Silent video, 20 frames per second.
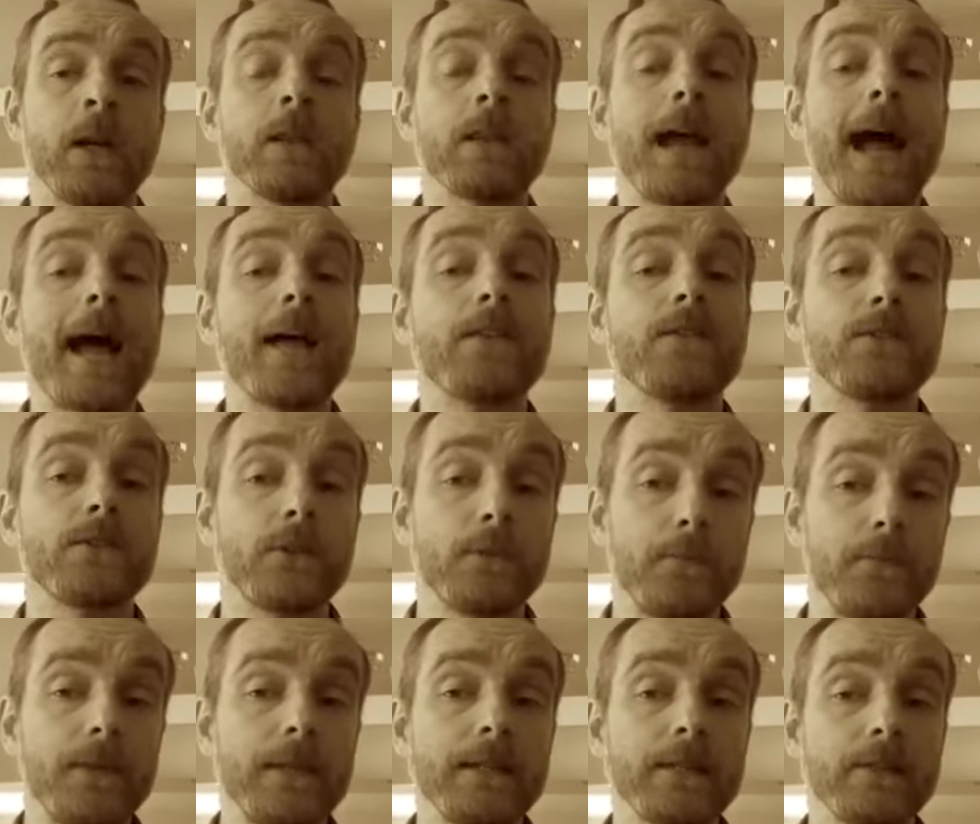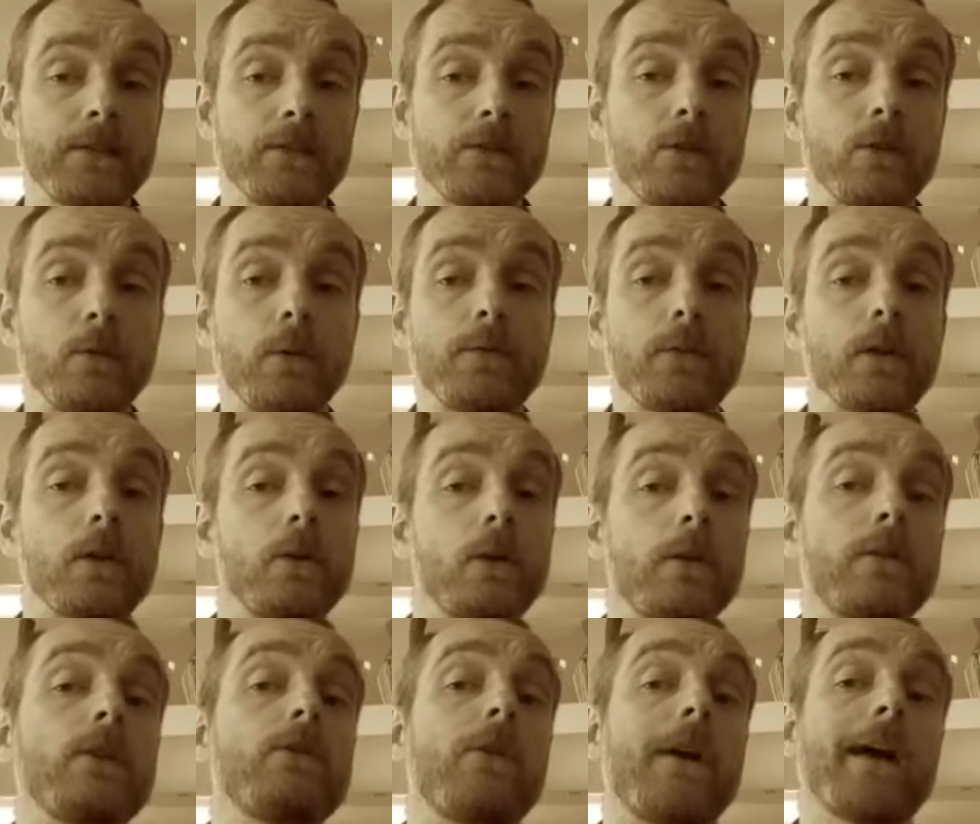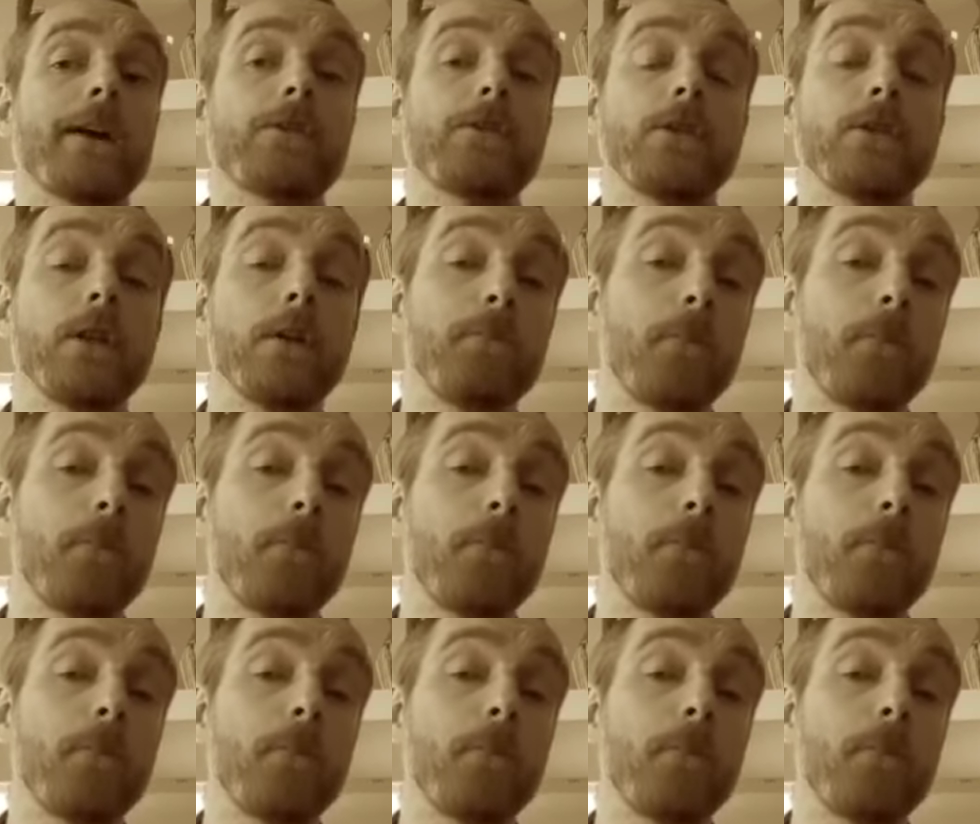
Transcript: that has something to do with the law of attraction